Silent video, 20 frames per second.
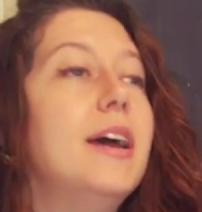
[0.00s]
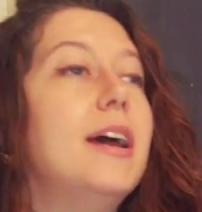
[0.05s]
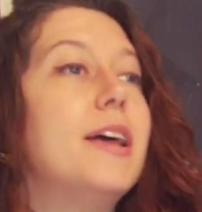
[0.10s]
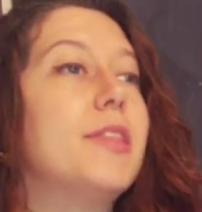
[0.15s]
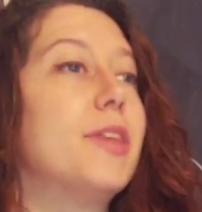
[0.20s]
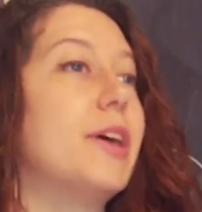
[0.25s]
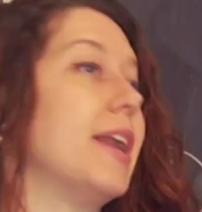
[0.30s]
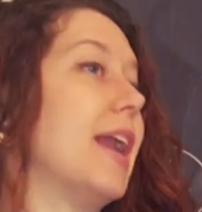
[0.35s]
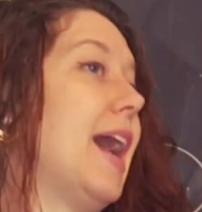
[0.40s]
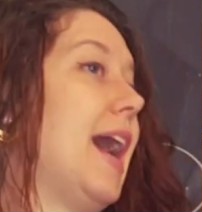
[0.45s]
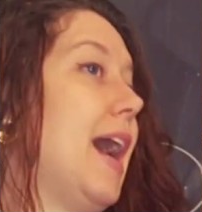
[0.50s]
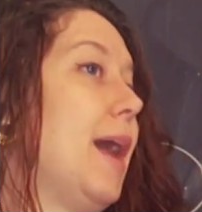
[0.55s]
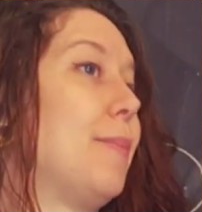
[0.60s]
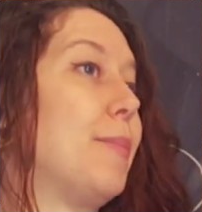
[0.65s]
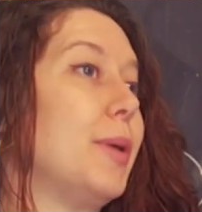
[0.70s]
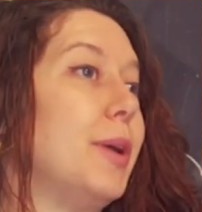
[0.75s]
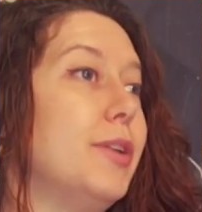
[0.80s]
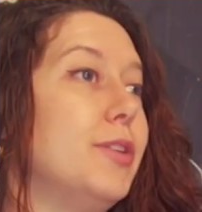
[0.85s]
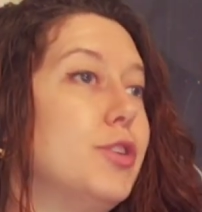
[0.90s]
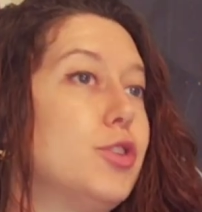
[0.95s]
that
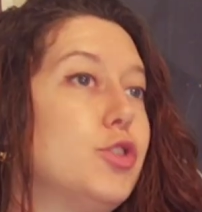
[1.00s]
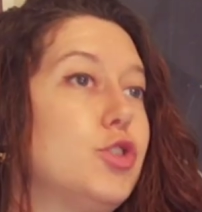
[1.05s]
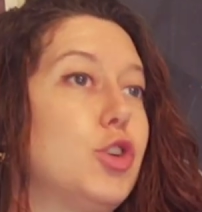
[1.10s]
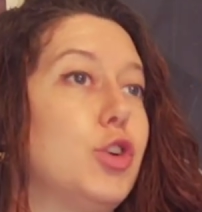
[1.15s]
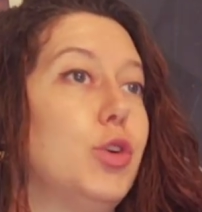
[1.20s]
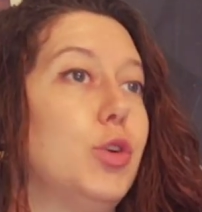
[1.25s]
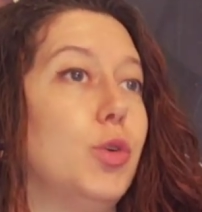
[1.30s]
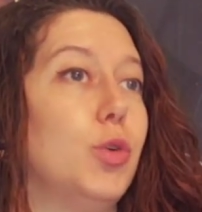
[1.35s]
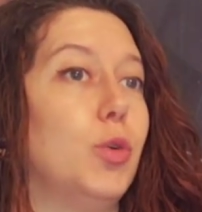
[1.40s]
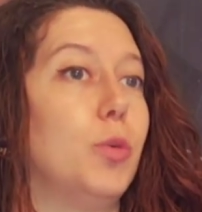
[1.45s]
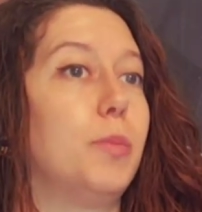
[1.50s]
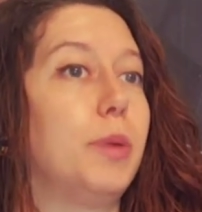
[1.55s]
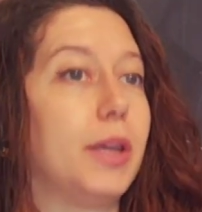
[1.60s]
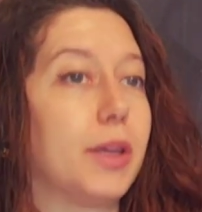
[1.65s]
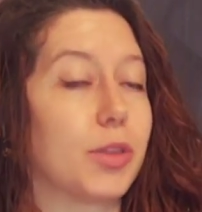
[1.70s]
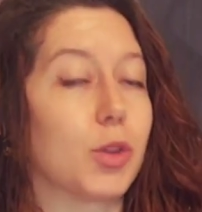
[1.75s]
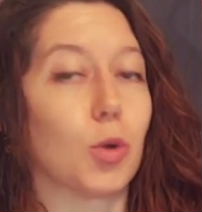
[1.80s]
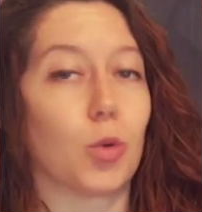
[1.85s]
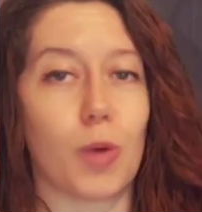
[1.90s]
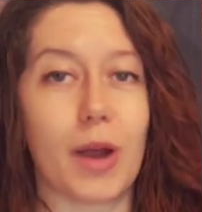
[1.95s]
happened to be at
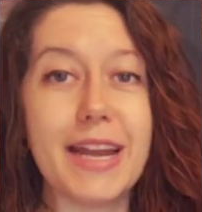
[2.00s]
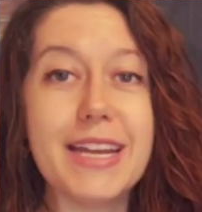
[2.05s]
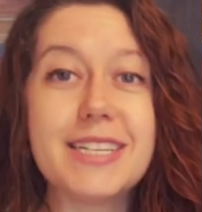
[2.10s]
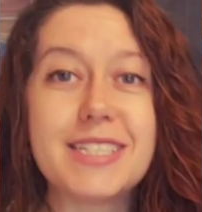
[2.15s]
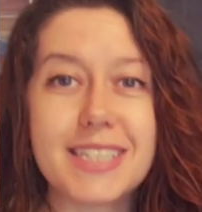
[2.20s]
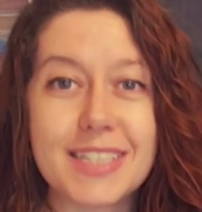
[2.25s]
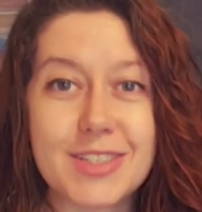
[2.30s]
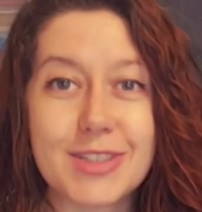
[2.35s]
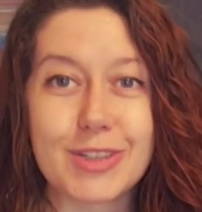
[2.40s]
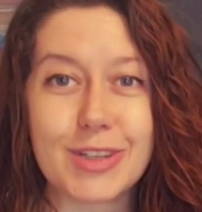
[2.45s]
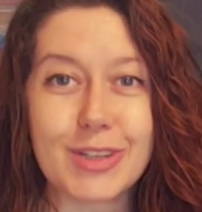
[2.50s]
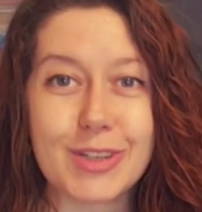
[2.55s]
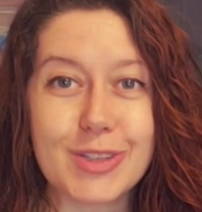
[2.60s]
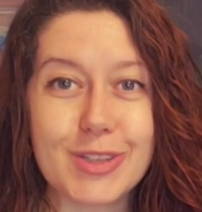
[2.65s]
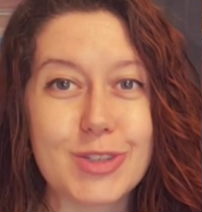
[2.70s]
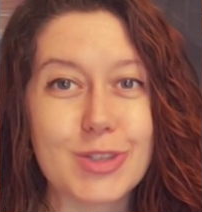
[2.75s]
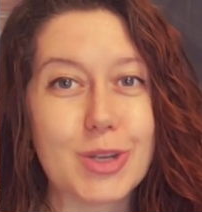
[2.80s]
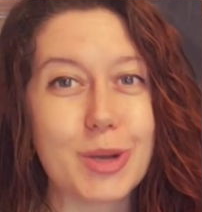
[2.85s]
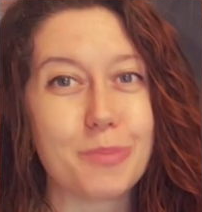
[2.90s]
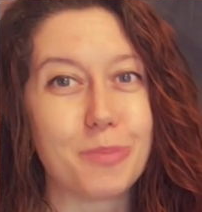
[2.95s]
the right
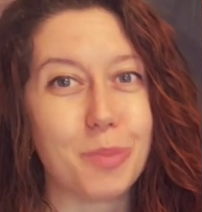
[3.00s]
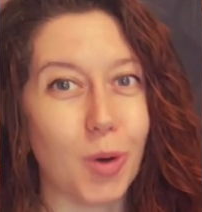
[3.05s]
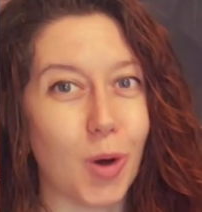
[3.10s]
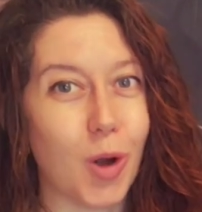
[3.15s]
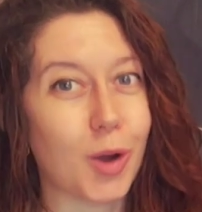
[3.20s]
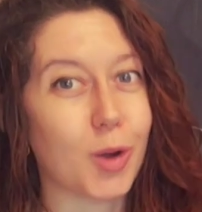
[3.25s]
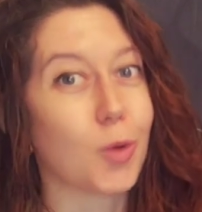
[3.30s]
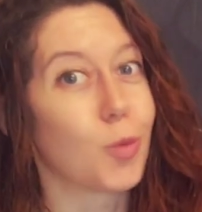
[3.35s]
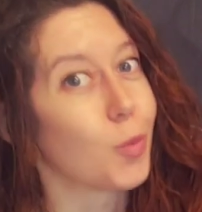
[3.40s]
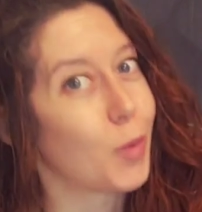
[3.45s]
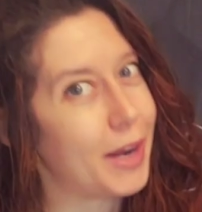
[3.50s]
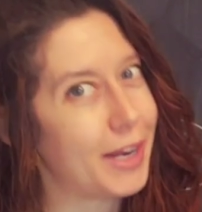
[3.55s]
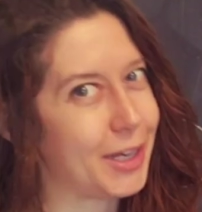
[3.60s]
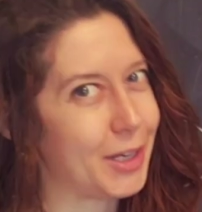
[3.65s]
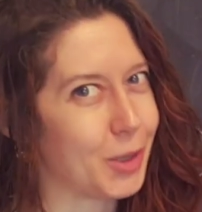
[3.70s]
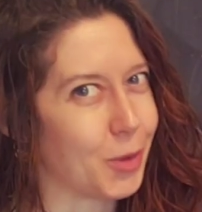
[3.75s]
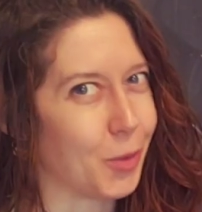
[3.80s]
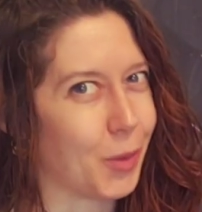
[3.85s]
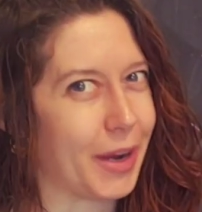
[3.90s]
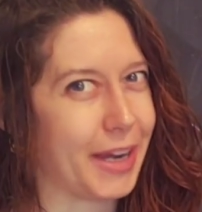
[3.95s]
distance to block
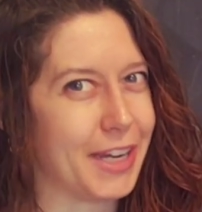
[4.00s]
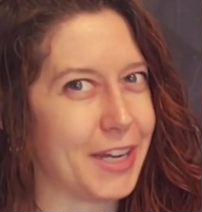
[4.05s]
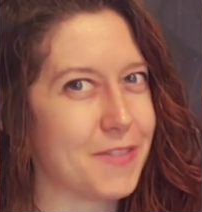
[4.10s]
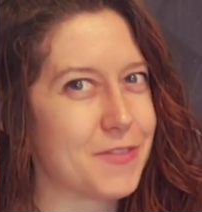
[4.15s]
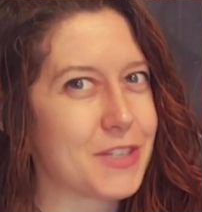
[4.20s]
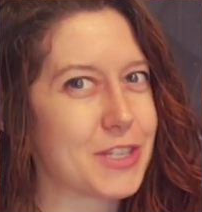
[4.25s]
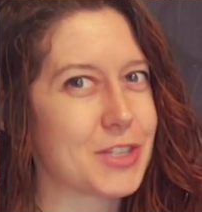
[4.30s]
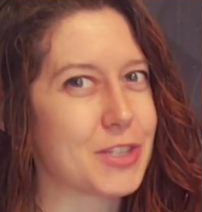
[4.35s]
radio waves.